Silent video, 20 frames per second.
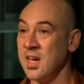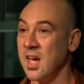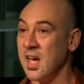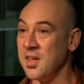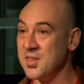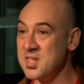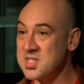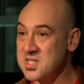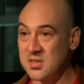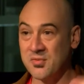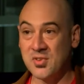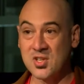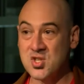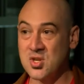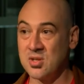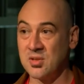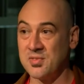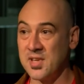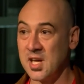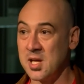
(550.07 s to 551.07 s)
And this
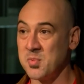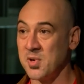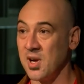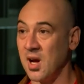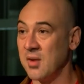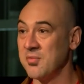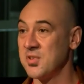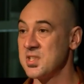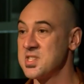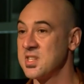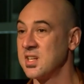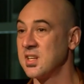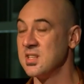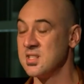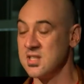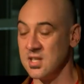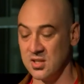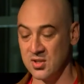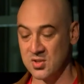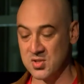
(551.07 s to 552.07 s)
division of labor obviously
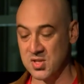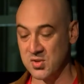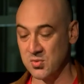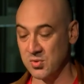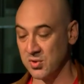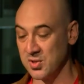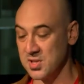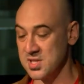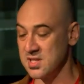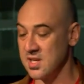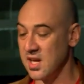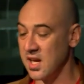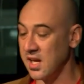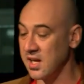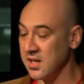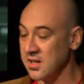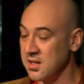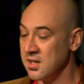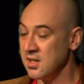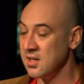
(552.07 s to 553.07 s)
continues through this day.